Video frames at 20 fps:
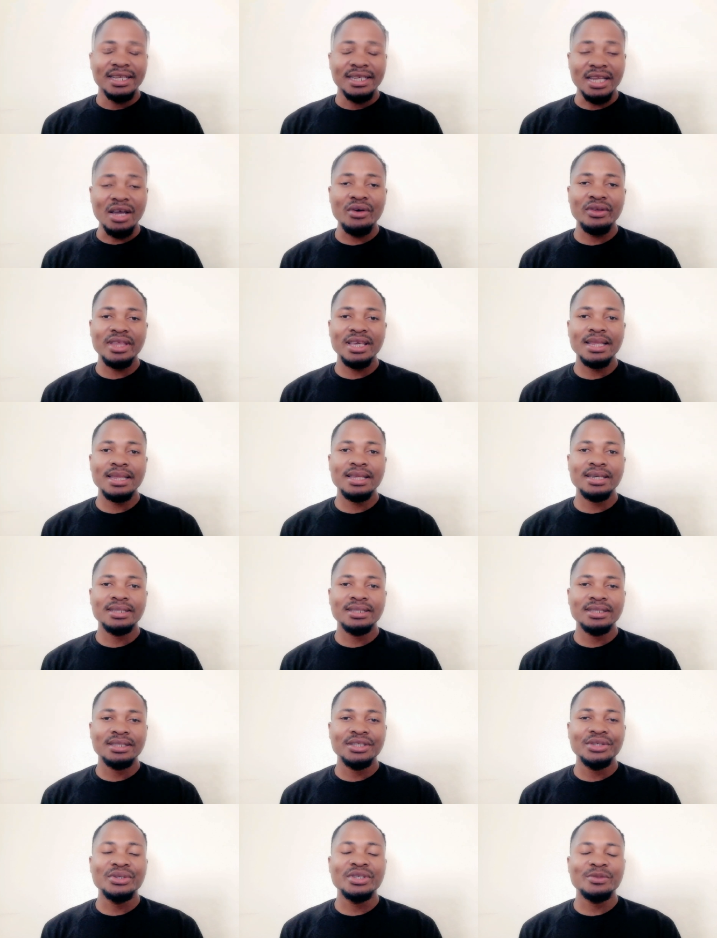Now think
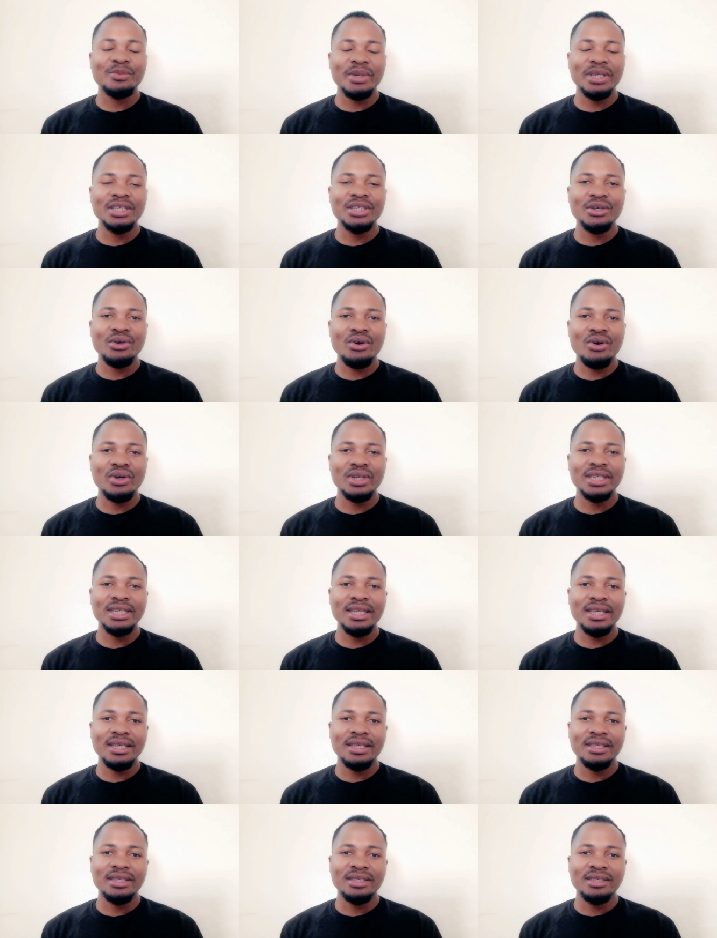that you spent your
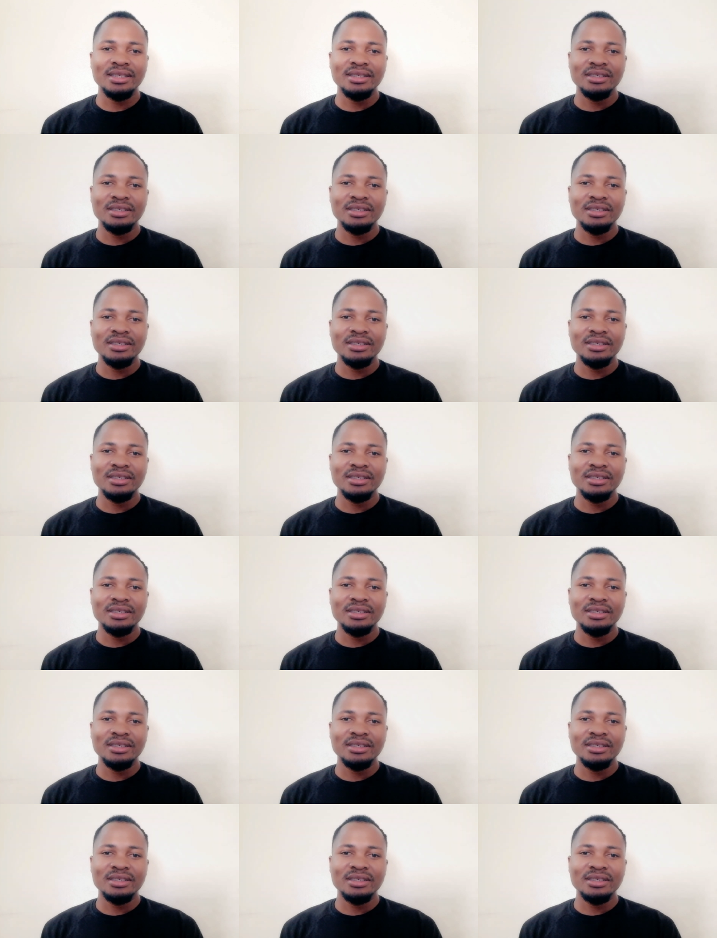holiday